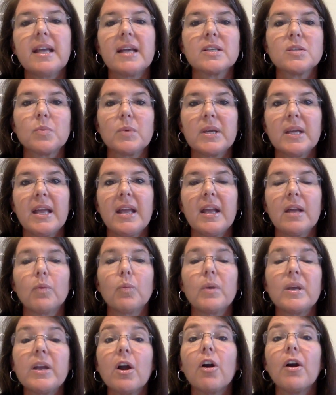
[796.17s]
as we can,
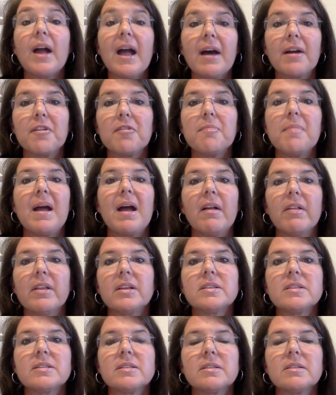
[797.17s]
we are out of
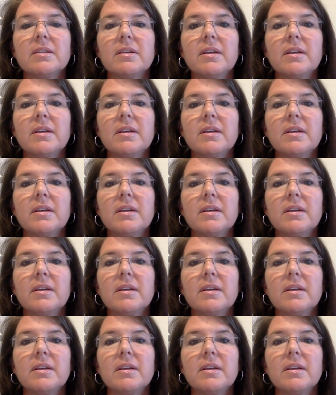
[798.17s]
balance.